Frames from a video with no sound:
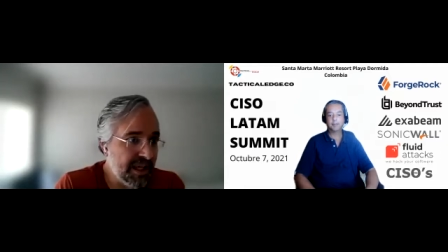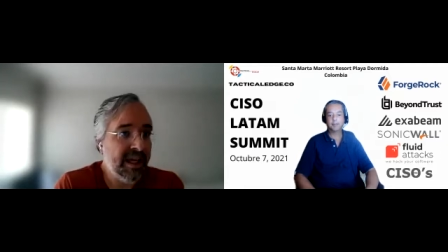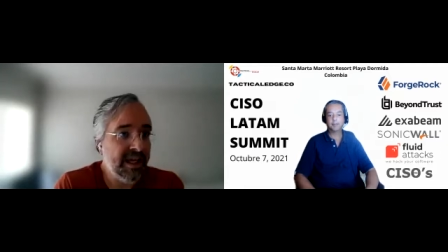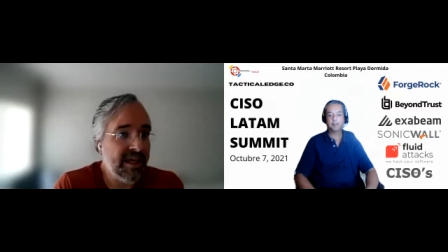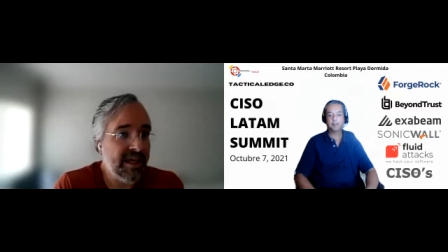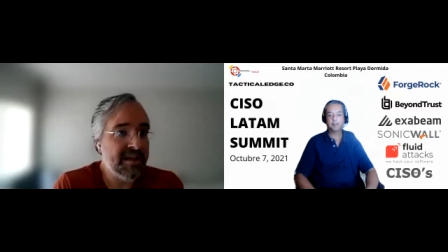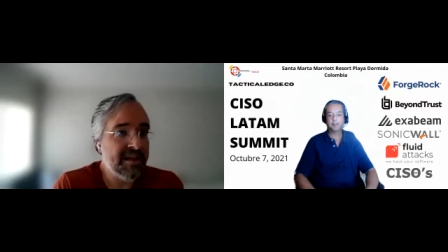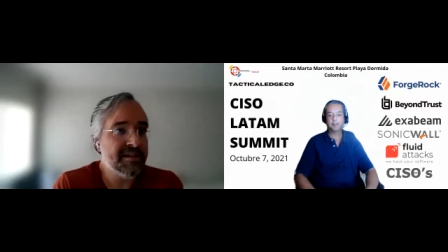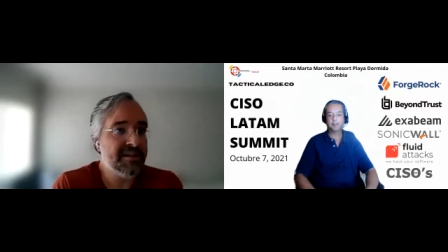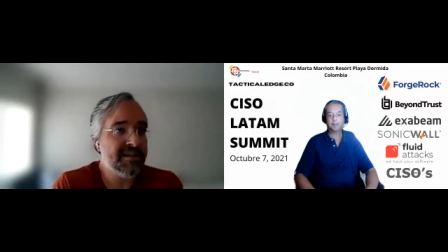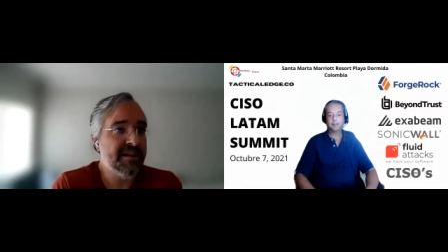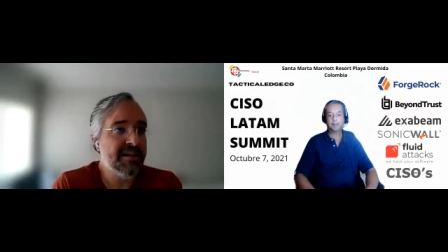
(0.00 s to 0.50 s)

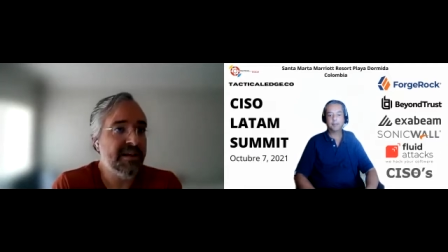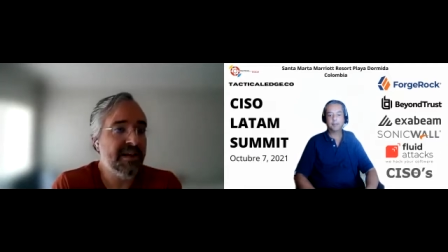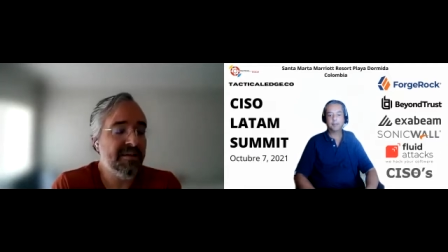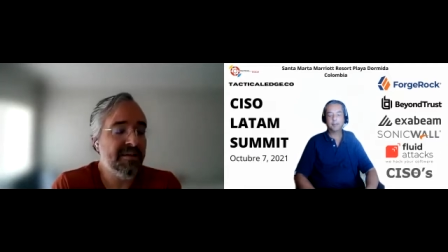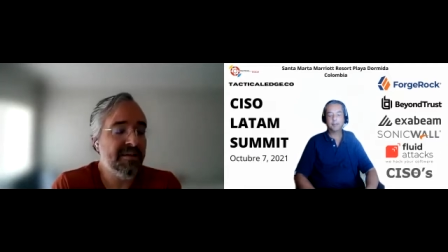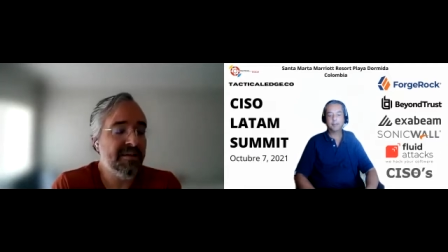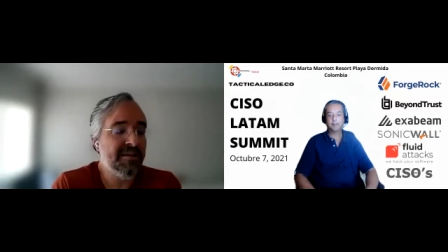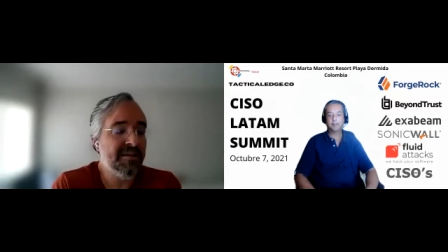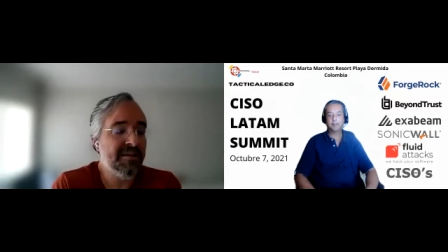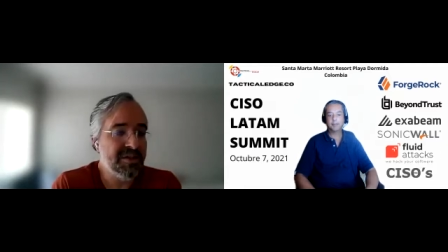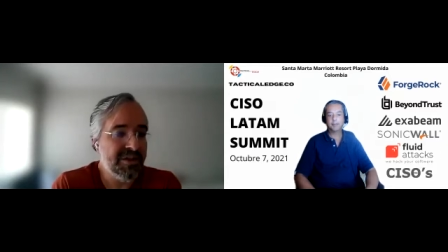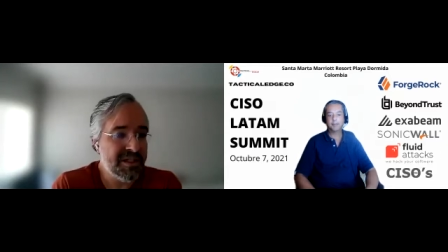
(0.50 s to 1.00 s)
is the data
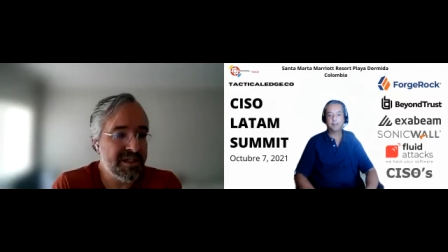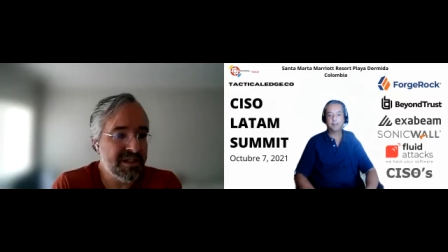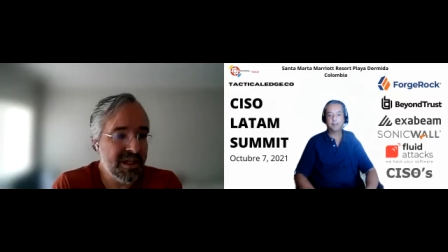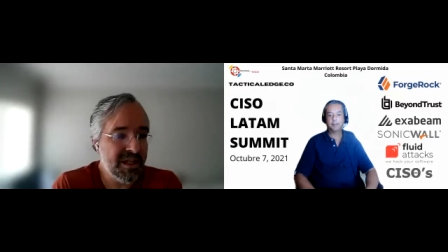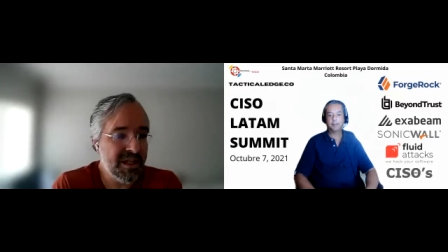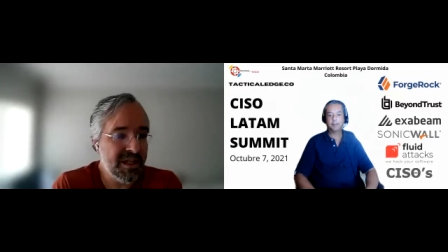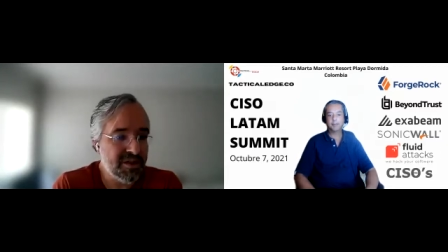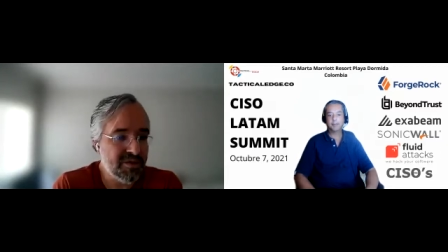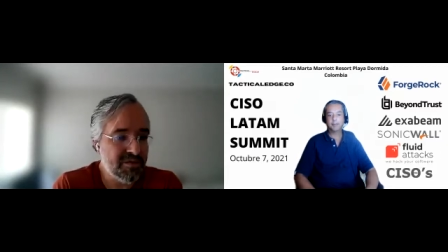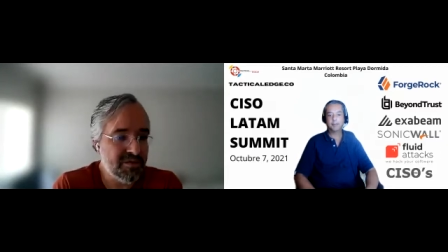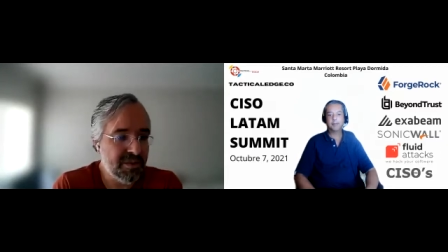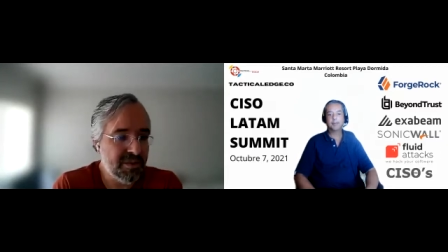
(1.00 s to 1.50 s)
breach
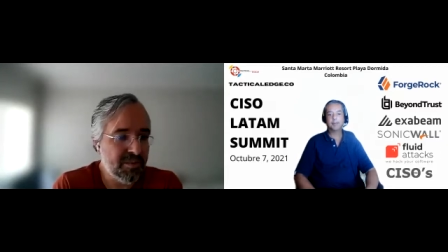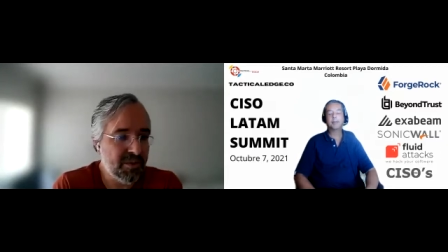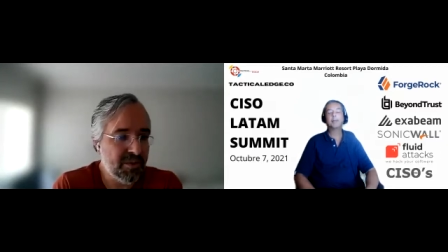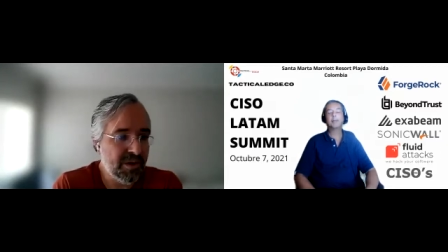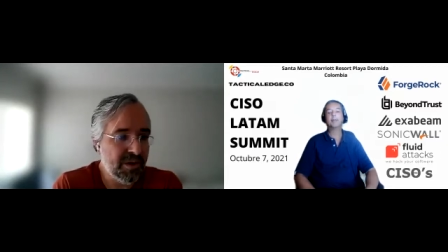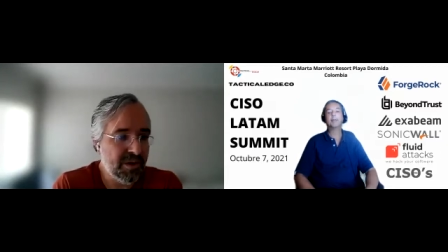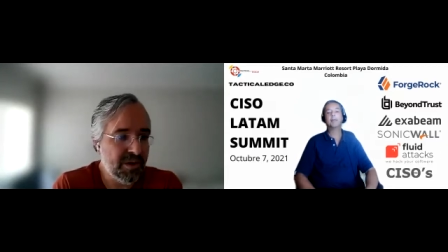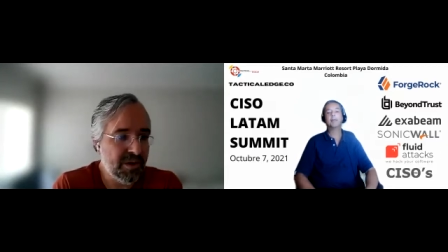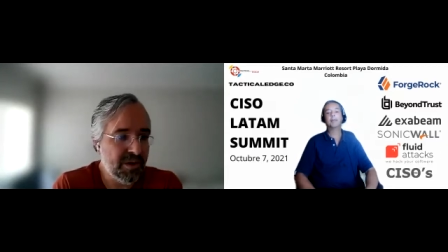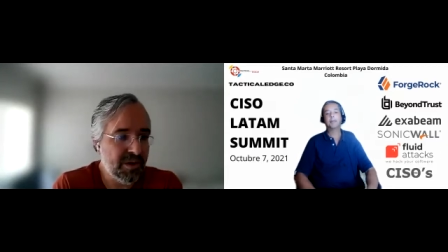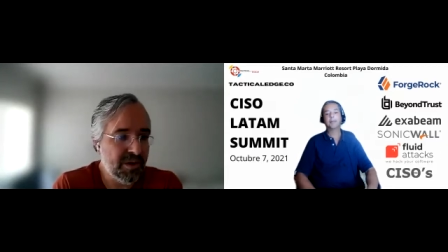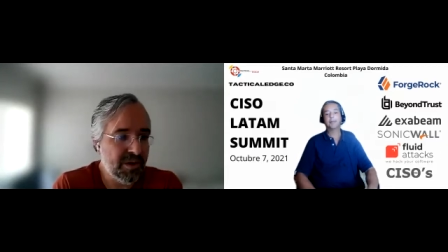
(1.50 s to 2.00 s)
investigation
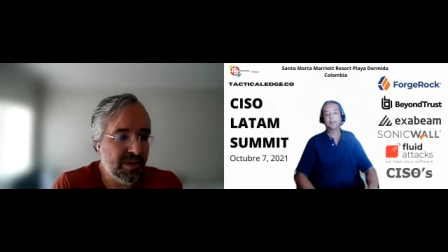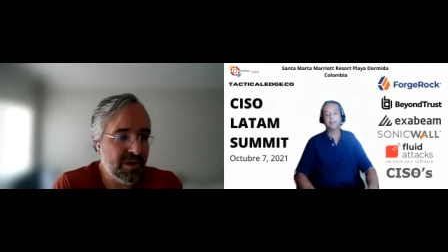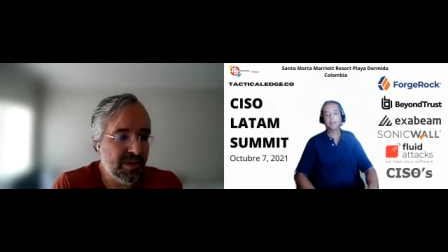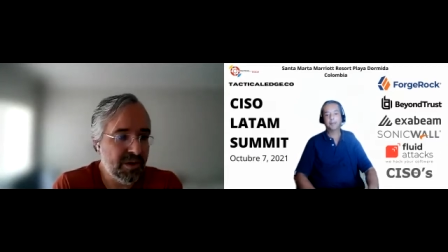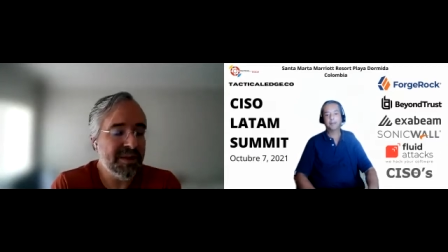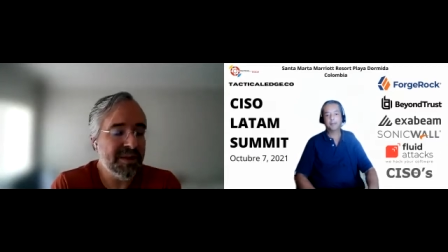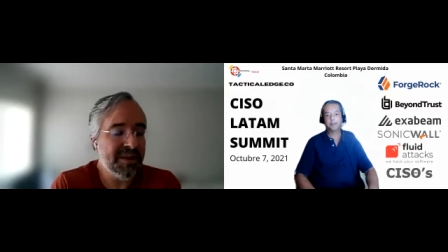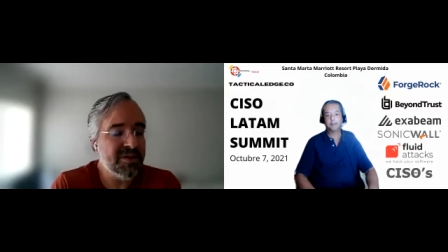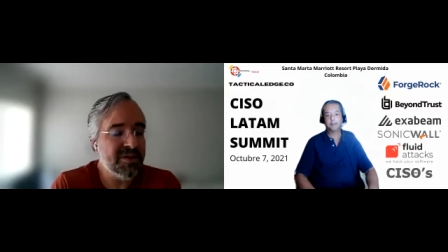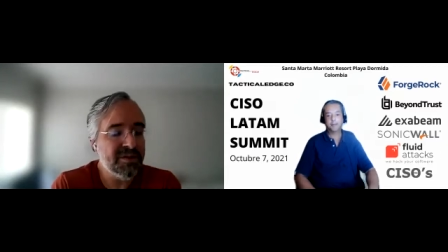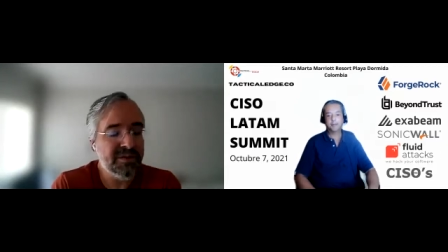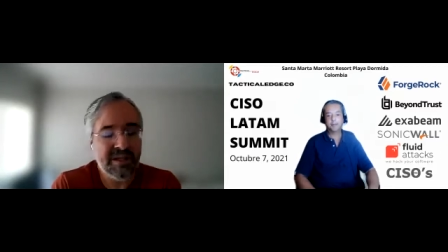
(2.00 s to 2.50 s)
report. They have
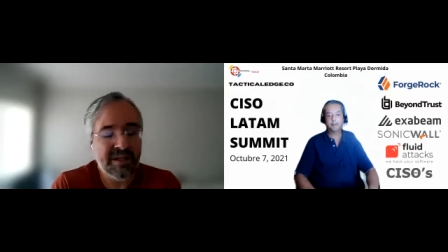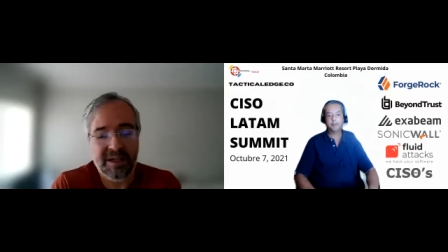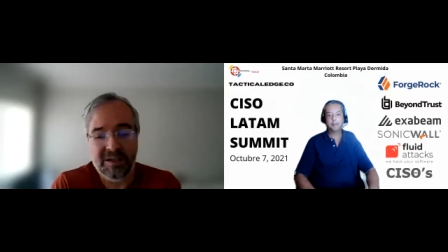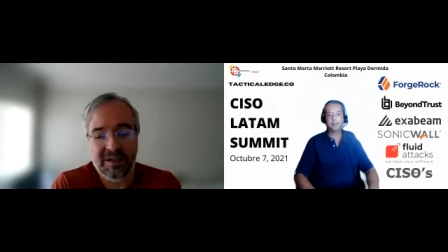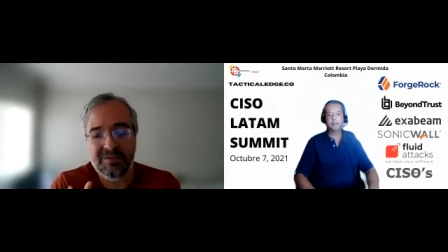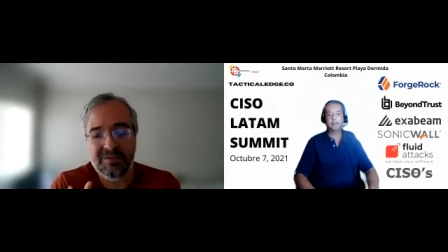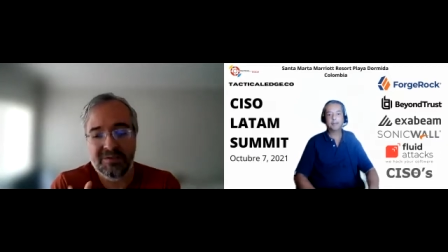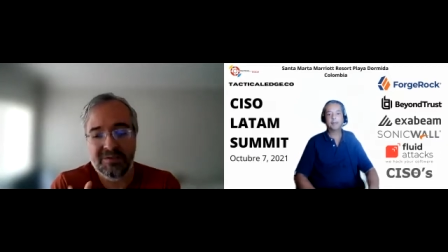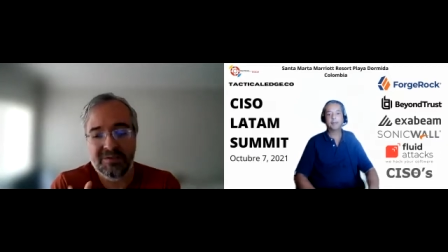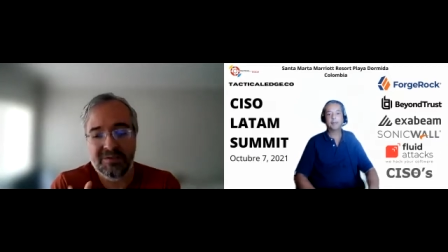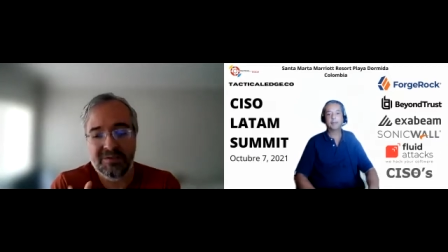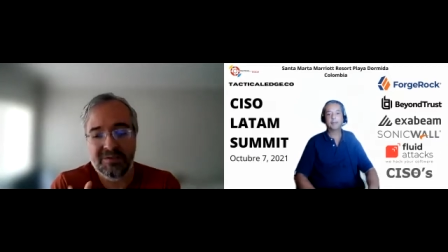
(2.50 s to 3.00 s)
been doing it
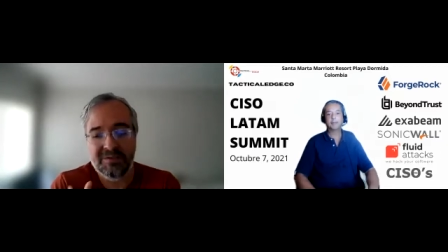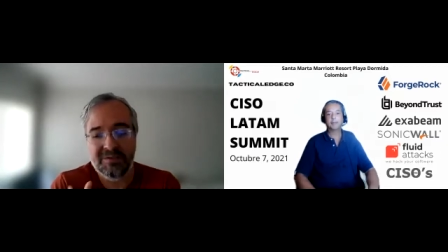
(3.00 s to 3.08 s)
for,